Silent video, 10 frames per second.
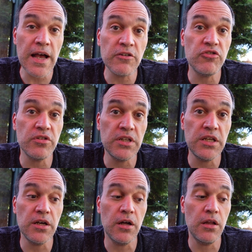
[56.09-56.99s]

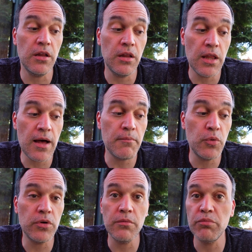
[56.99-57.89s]
actually a lot
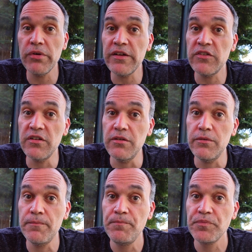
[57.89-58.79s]
more
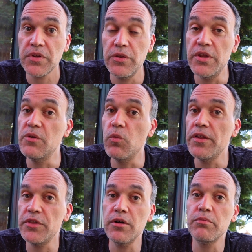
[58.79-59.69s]
impressive than
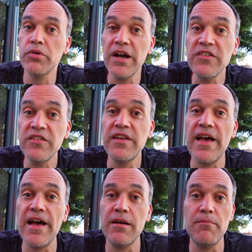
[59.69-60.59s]
what their price tag